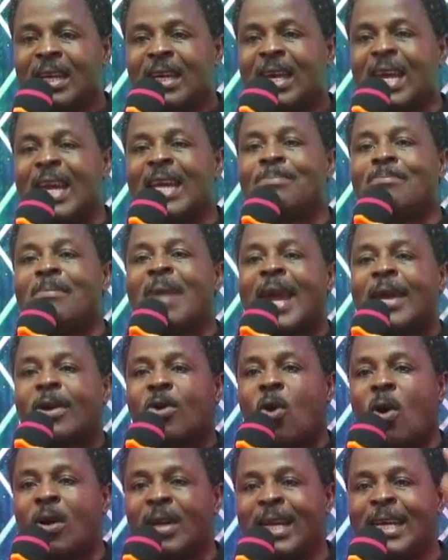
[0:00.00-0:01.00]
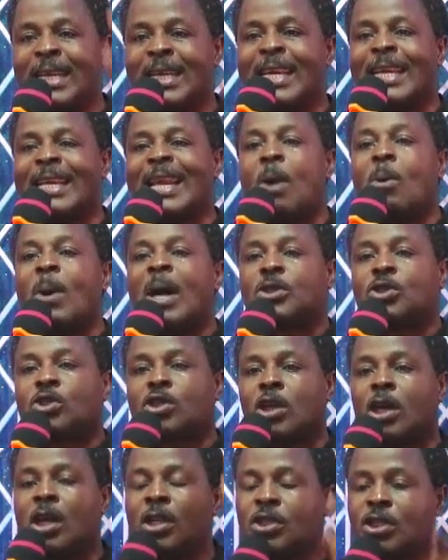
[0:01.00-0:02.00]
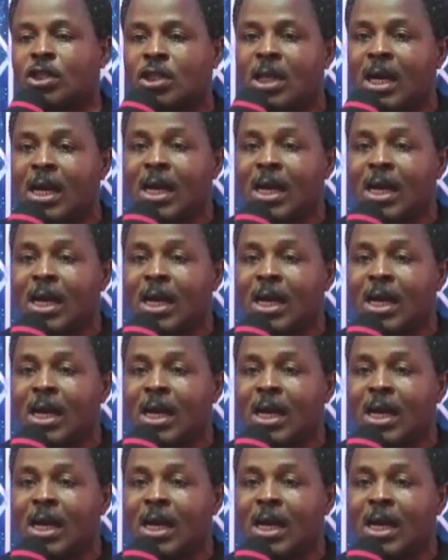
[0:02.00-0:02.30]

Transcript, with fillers: in my calling, in our church.